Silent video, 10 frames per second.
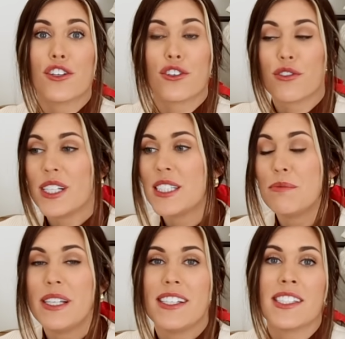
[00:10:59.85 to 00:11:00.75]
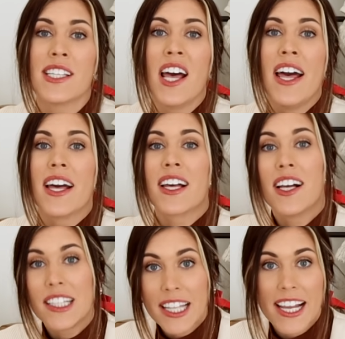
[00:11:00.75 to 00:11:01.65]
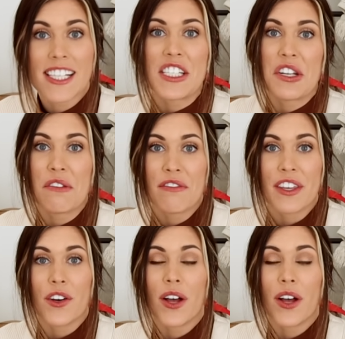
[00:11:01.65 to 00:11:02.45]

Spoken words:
Christmas collected feel.